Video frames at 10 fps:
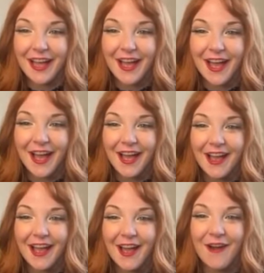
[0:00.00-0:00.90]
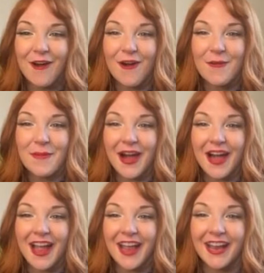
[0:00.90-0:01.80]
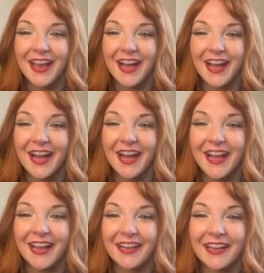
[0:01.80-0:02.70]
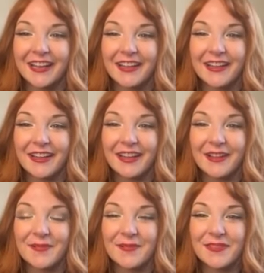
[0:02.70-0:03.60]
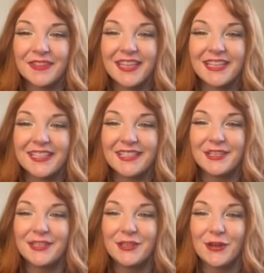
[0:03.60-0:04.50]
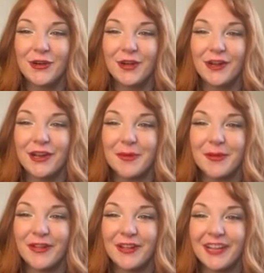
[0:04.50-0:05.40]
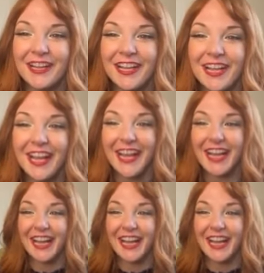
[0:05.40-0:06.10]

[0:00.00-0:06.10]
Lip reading: So then you get the little card inside. And then on the back is the